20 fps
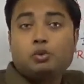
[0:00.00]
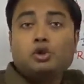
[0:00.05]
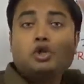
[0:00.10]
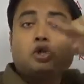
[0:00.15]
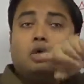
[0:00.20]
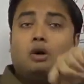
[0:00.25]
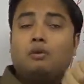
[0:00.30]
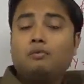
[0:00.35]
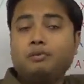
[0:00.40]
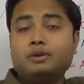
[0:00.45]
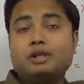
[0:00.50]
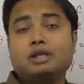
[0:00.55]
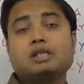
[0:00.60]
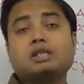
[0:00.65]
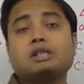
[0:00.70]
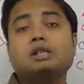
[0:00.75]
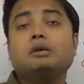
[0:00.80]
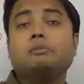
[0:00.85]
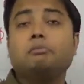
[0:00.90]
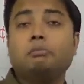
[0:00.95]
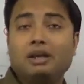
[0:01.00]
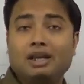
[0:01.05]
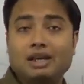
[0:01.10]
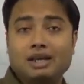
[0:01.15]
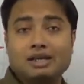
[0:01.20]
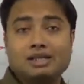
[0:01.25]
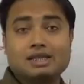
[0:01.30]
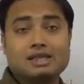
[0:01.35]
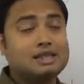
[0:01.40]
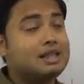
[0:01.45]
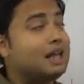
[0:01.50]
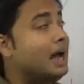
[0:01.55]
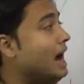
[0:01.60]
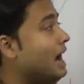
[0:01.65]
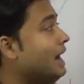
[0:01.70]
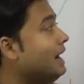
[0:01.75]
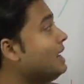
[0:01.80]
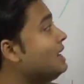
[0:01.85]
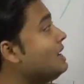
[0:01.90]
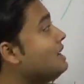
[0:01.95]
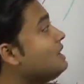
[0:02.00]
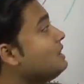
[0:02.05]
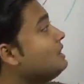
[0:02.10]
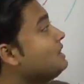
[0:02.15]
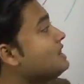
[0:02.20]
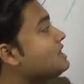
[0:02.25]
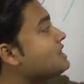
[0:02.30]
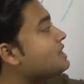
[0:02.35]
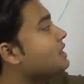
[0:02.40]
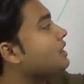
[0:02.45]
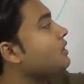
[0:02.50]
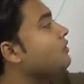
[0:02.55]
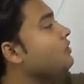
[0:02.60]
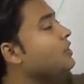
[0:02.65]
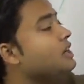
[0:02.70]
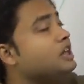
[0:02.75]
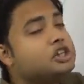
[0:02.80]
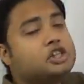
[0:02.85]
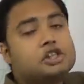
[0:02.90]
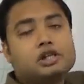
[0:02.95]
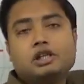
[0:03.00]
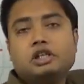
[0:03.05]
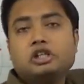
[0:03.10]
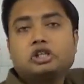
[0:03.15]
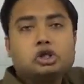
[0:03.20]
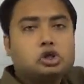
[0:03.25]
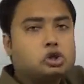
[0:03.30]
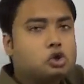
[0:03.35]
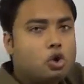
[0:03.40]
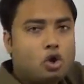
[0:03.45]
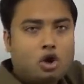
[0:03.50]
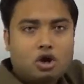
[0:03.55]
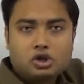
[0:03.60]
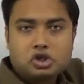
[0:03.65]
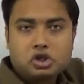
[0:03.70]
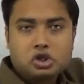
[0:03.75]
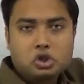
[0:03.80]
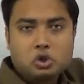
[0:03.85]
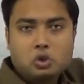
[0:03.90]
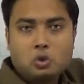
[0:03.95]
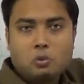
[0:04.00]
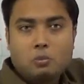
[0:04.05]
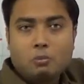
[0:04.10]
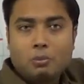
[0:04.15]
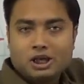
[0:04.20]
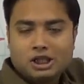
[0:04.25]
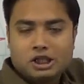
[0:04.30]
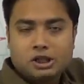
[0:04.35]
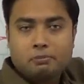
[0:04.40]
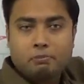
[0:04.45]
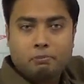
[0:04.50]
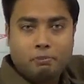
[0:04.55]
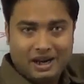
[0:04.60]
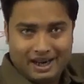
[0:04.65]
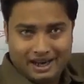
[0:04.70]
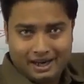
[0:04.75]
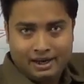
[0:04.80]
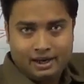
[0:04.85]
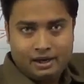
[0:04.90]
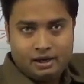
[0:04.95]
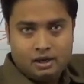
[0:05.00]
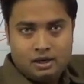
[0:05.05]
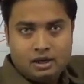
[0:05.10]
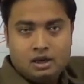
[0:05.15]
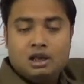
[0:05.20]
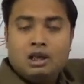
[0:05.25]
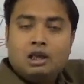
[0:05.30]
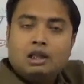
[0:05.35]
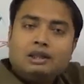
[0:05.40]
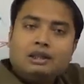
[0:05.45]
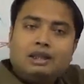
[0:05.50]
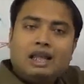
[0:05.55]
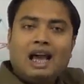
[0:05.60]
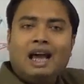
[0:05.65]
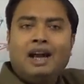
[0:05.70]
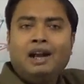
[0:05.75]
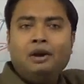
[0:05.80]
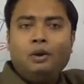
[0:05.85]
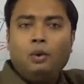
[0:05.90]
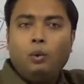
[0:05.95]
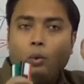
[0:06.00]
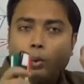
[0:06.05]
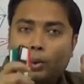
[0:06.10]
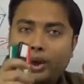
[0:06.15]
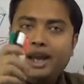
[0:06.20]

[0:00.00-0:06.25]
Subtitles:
which obviously means that this curvature is not so much big, then